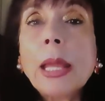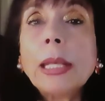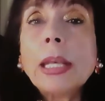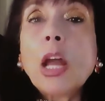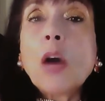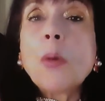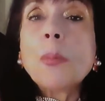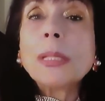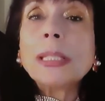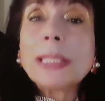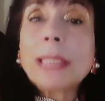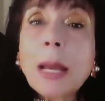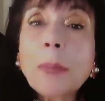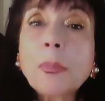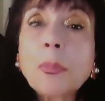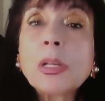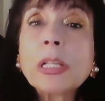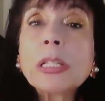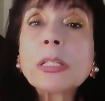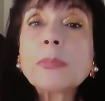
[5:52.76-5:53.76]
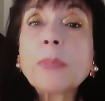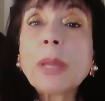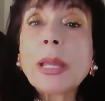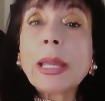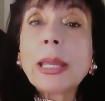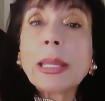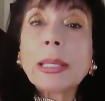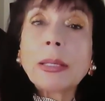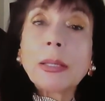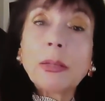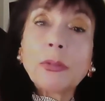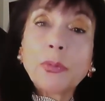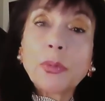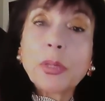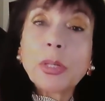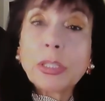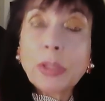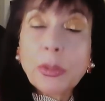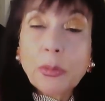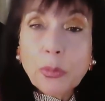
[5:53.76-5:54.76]
Now, metabolism and
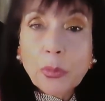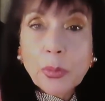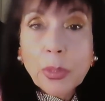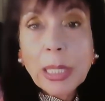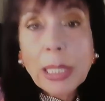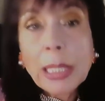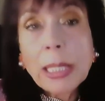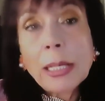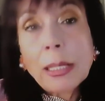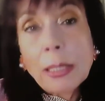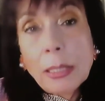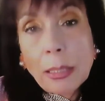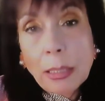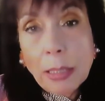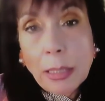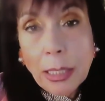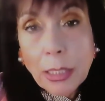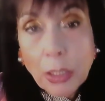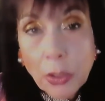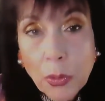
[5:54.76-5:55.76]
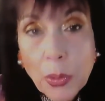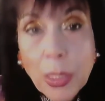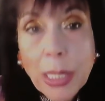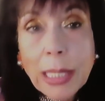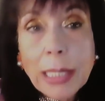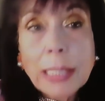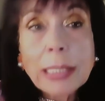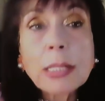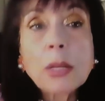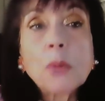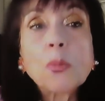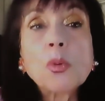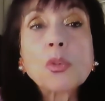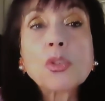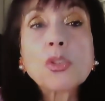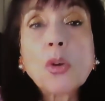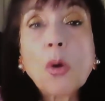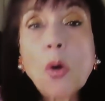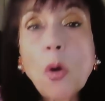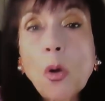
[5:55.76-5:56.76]
free T3 increase
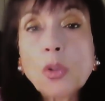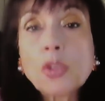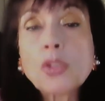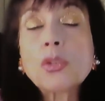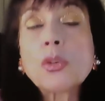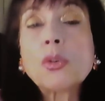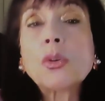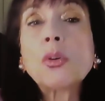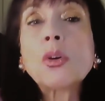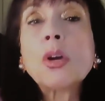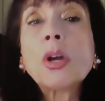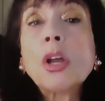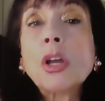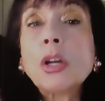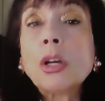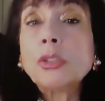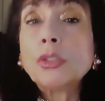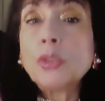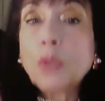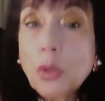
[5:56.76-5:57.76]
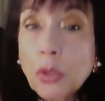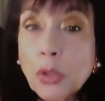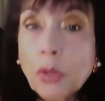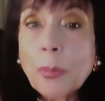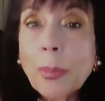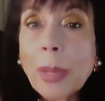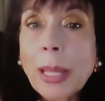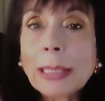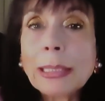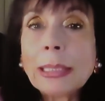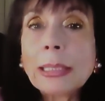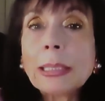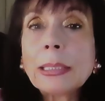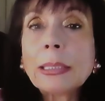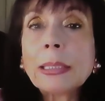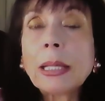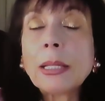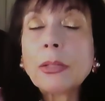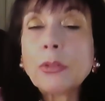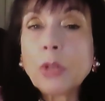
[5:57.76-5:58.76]
was also
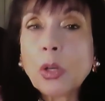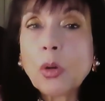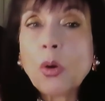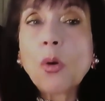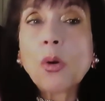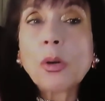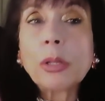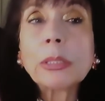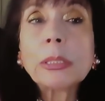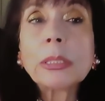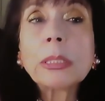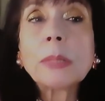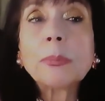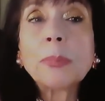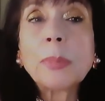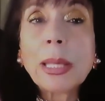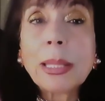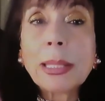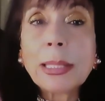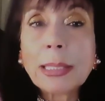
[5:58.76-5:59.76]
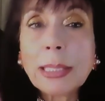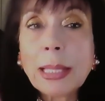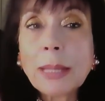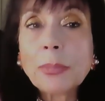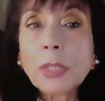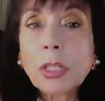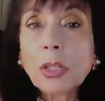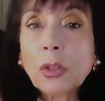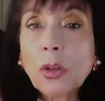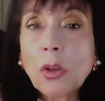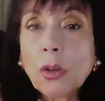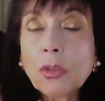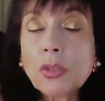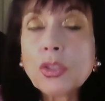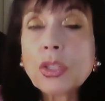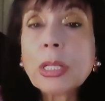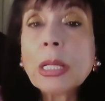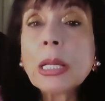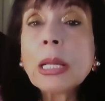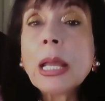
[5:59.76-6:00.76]
documented and recorded by the same
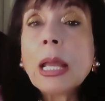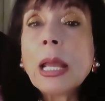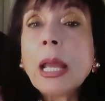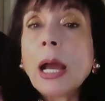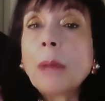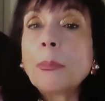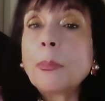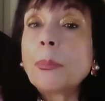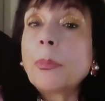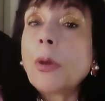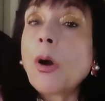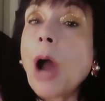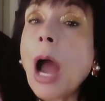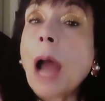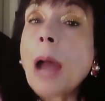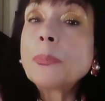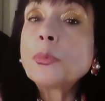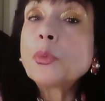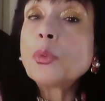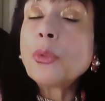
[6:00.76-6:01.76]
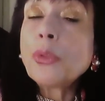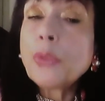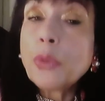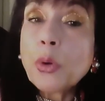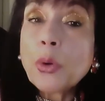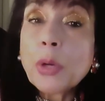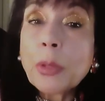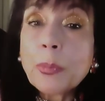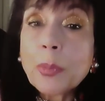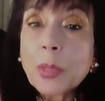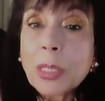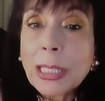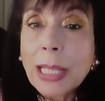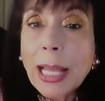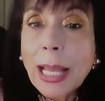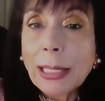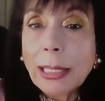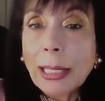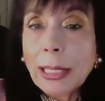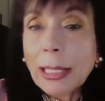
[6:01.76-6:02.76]
technology, up to
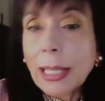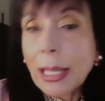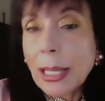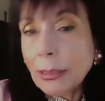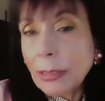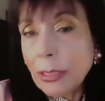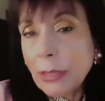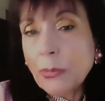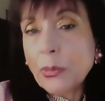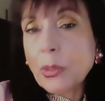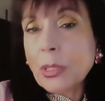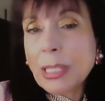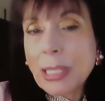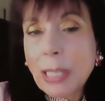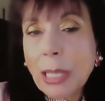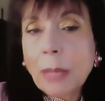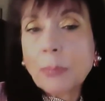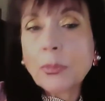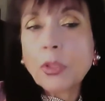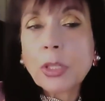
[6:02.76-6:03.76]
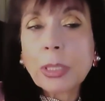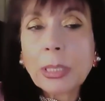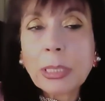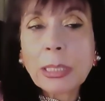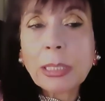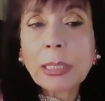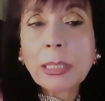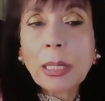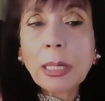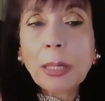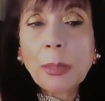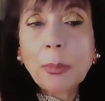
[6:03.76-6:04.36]
30%. Again, different subjects